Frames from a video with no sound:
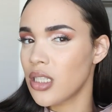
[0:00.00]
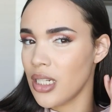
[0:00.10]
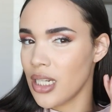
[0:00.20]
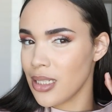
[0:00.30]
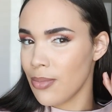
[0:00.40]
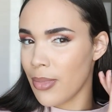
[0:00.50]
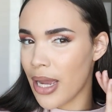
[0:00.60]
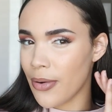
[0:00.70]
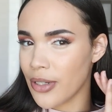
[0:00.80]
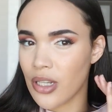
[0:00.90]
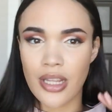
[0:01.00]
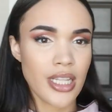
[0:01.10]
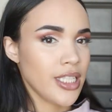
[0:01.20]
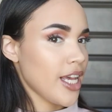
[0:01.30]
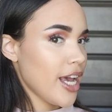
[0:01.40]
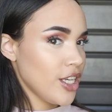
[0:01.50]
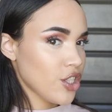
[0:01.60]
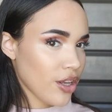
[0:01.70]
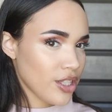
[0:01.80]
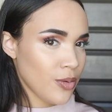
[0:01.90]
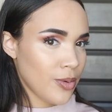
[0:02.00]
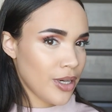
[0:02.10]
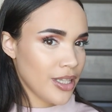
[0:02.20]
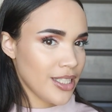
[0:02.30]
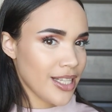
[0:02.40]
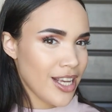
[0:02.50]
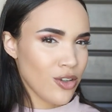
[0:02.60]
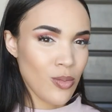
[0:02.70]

Danessa Myricks on this side, Charlotte Tilbury on this side.